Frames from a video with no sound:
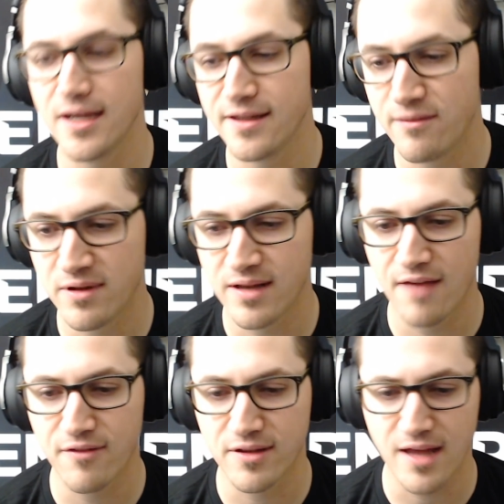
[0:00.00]
They've been
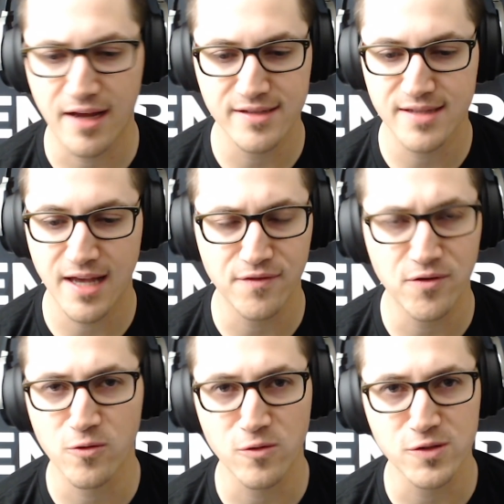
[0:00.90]
having, I guess they had a
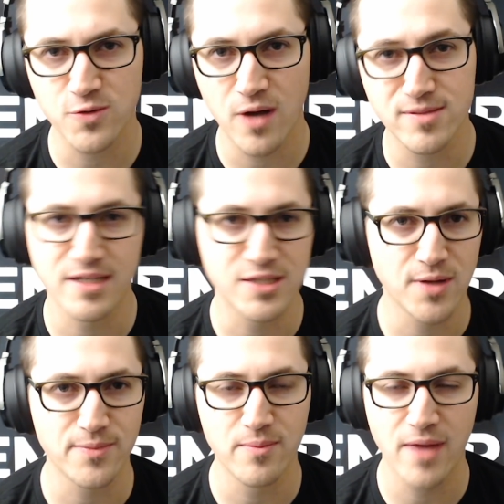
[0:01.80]
few role swaps and they
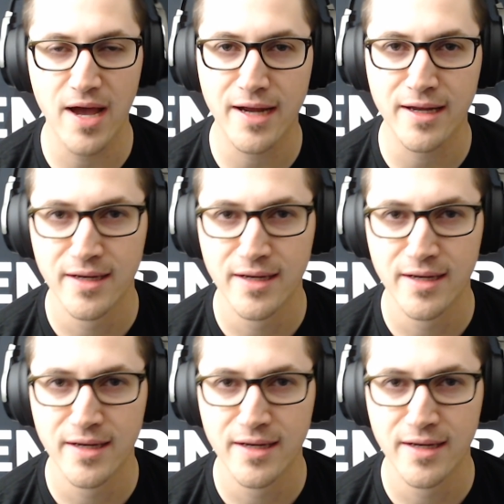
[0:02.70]
swapped them back.